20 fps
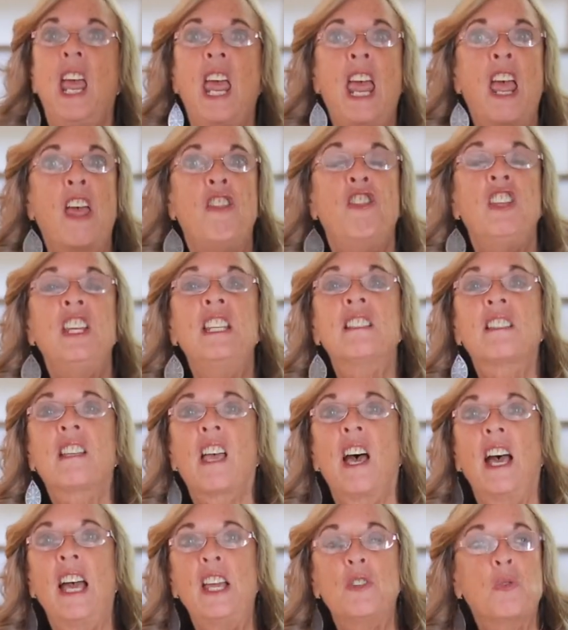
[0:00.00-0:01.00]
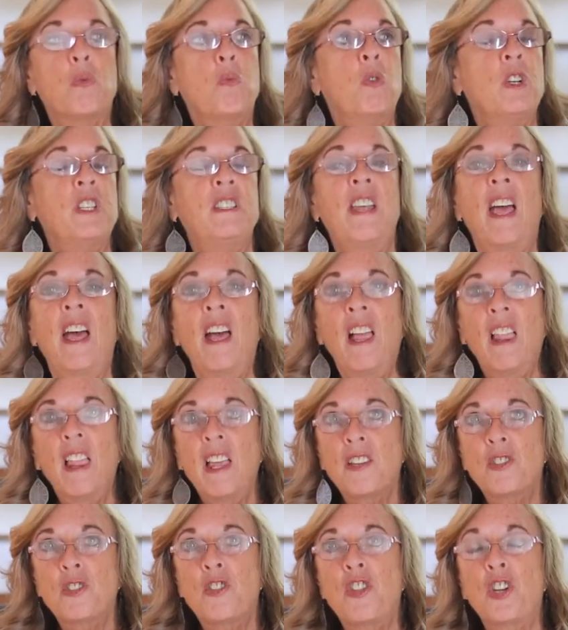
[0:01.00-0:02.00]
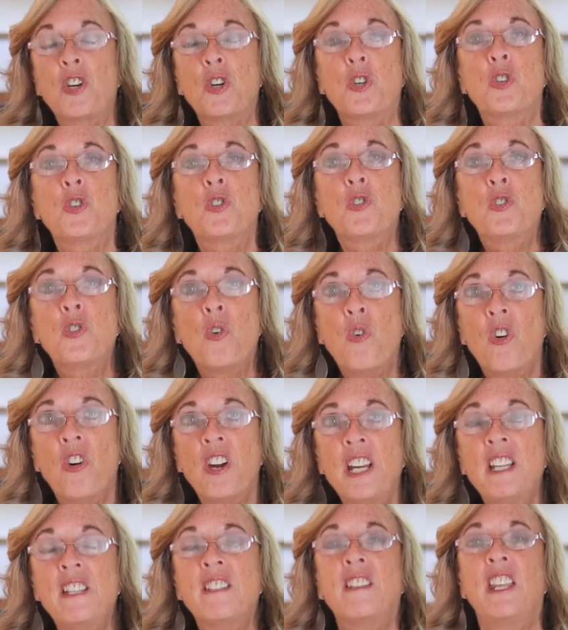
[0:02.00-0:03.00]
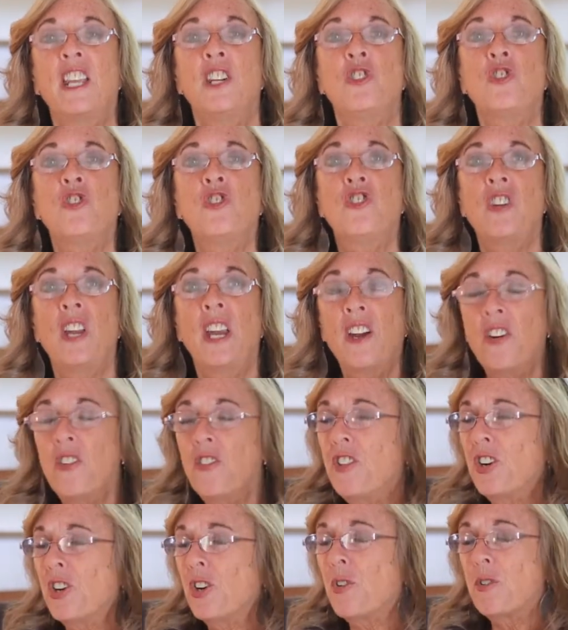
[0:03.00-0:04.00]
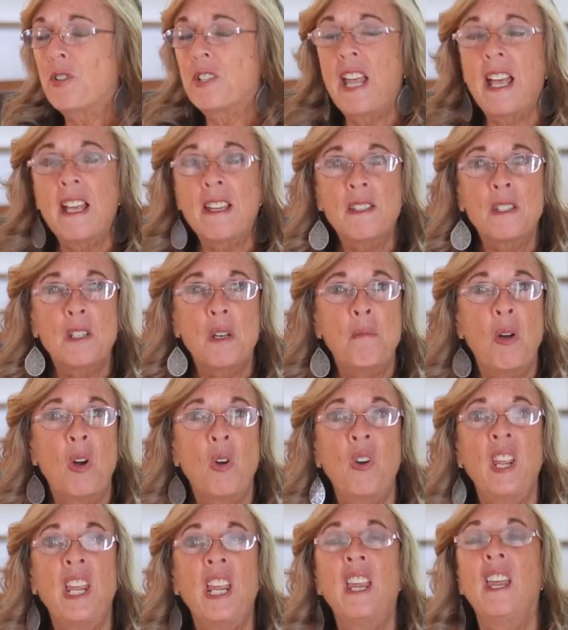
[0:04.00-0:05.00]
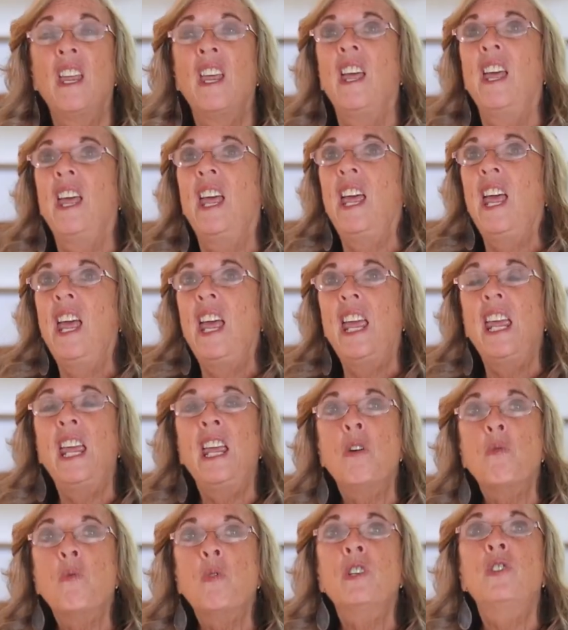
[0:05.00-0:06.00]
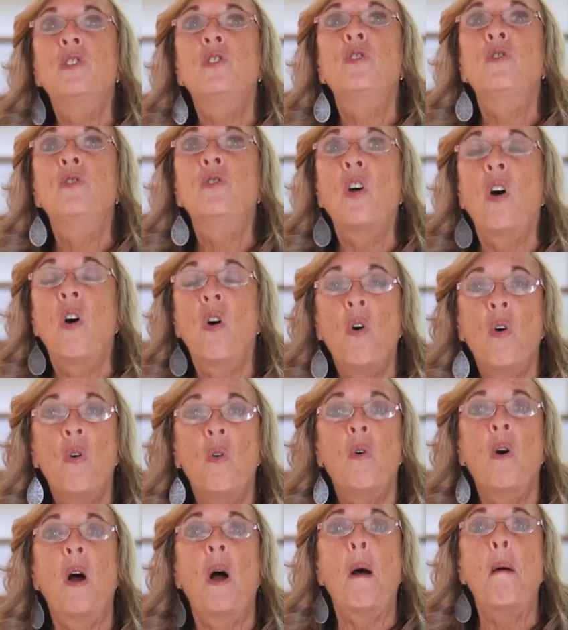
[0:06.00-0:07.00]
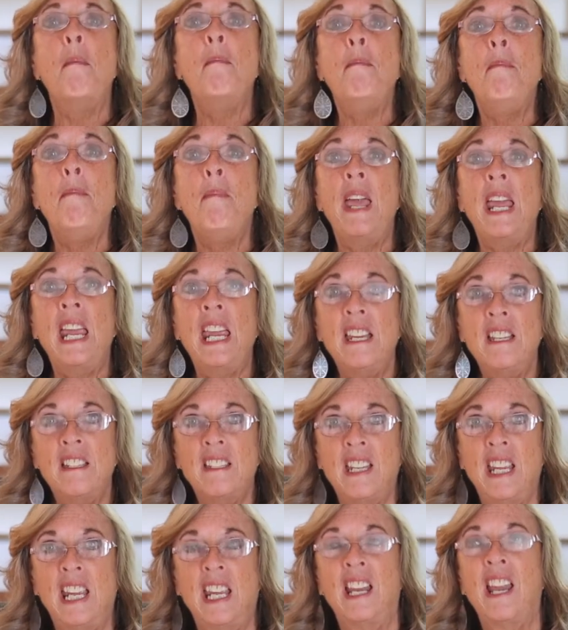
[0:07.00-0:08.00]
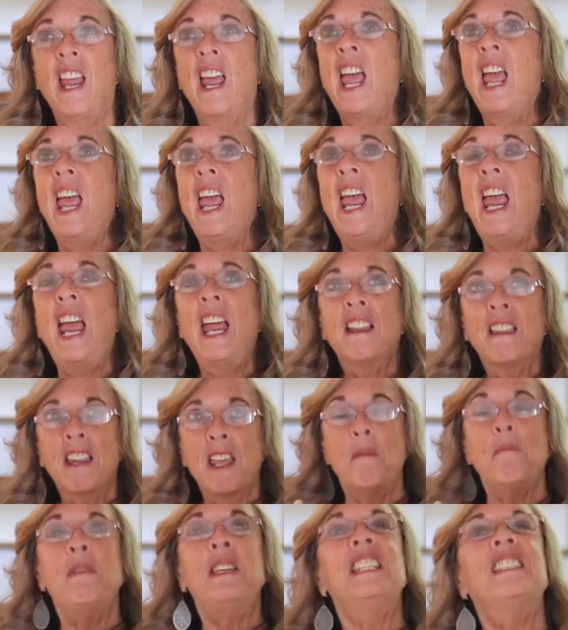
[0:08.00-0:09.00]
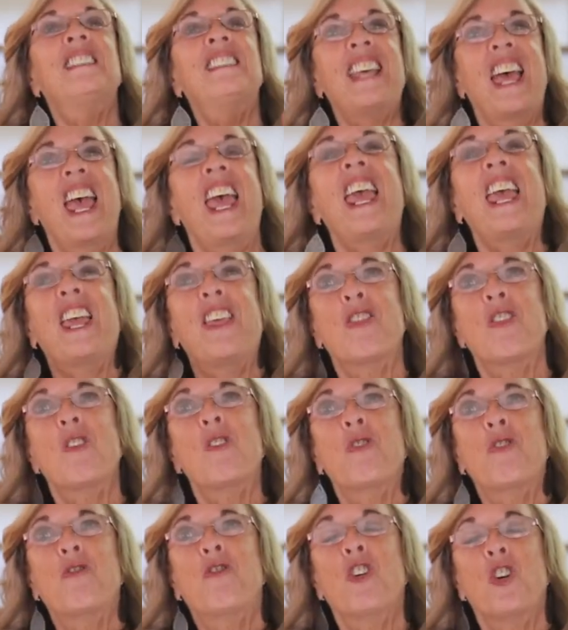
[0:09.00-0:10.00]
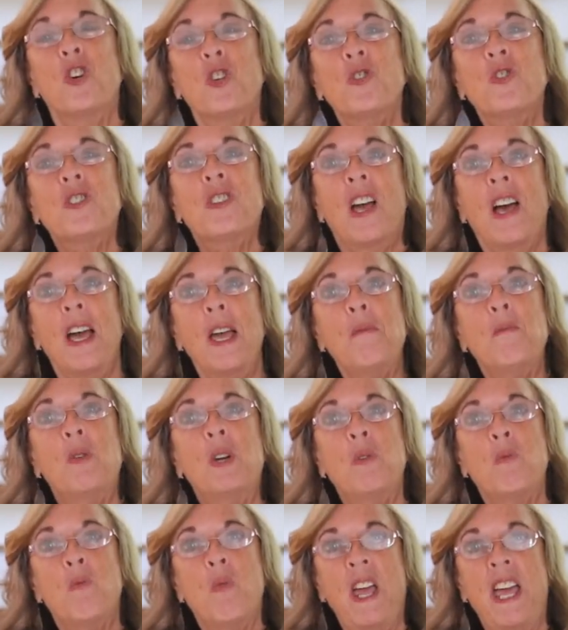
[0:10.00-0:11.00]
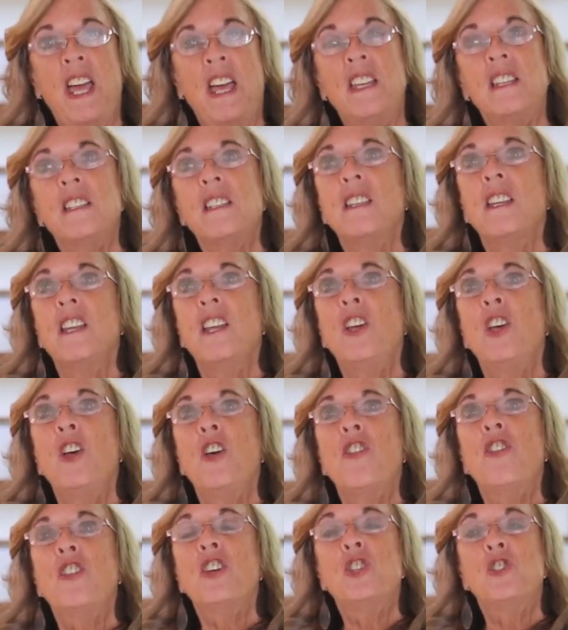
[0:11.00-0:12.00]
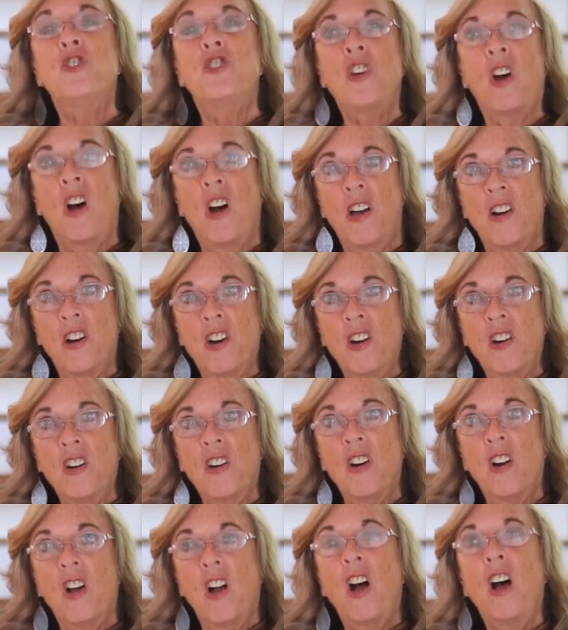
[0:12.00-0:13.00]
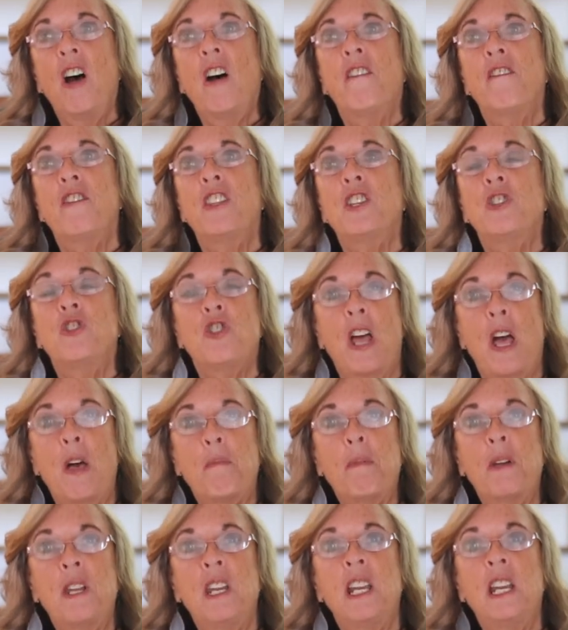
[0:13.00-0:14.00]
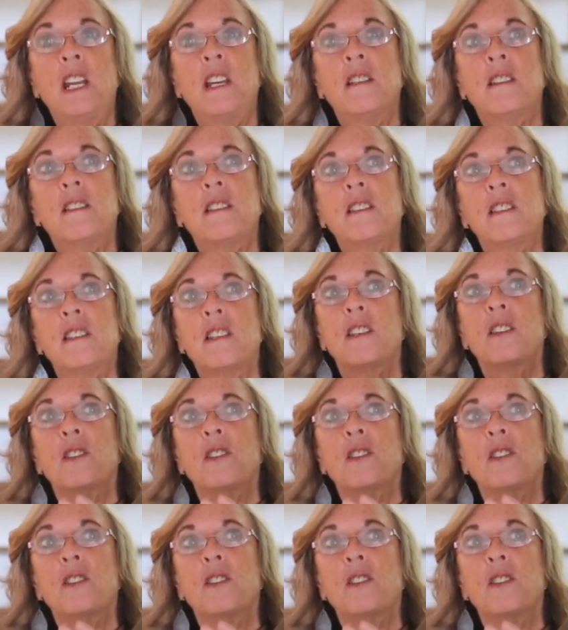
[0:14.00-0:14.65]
And these guys would tell us their stories. They shared their testimony. It was so amazing. And let me say, the first time we went, the daughter of the Japanese